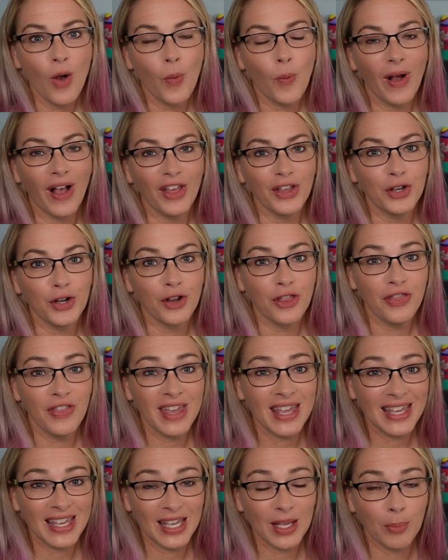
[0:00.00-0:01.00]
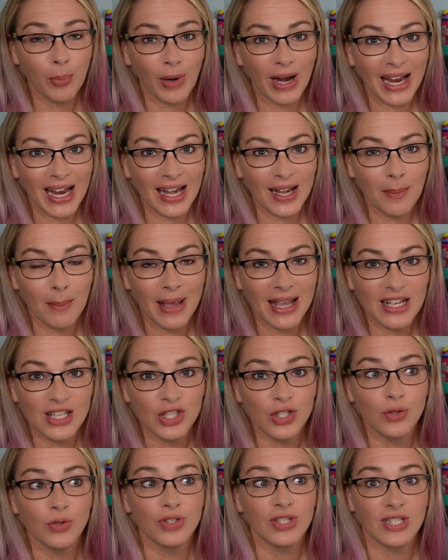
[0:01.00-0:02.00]
Well, your thinking brain makes
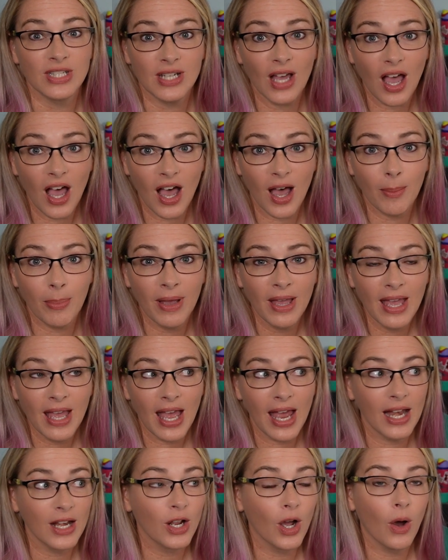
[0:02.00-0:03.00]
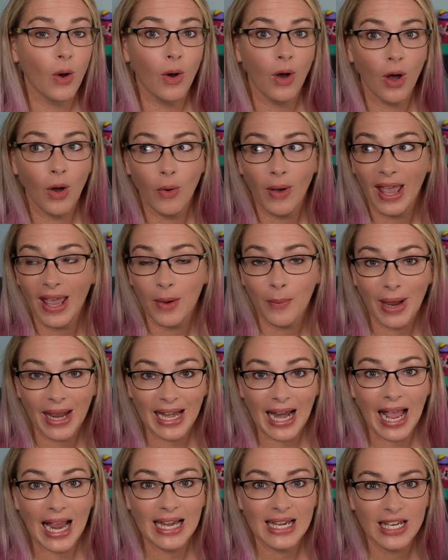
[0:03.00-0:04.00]
you stop and go, oh, hey, wait,
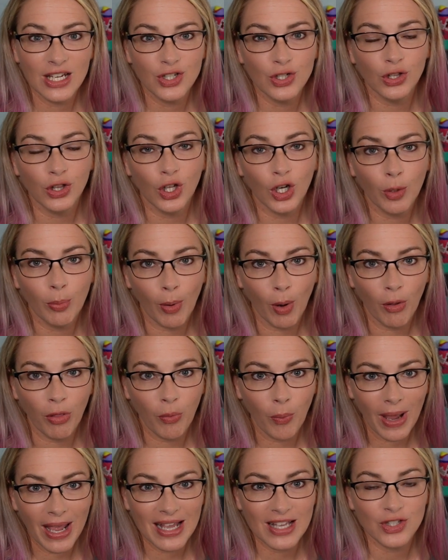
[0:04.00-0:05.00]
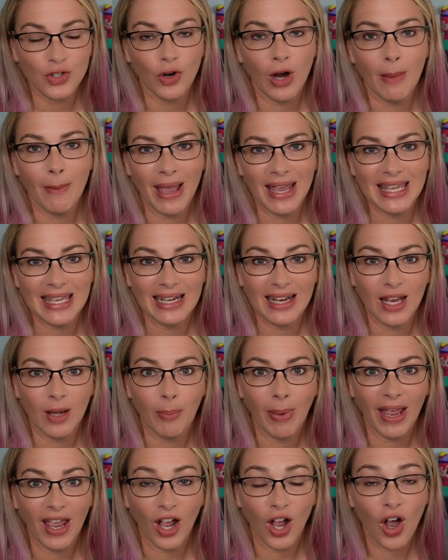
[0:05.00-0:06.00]
I need to look both ways or I might get hit
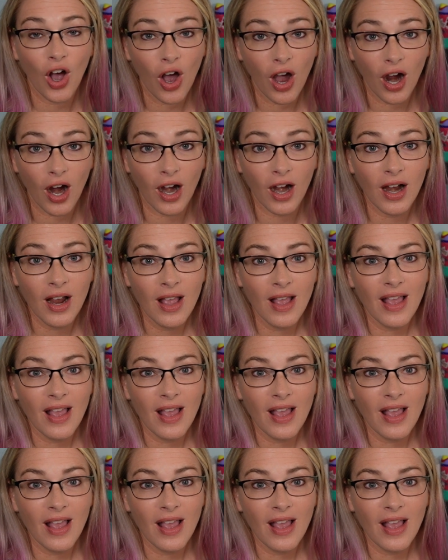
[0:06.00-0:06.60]
by a car.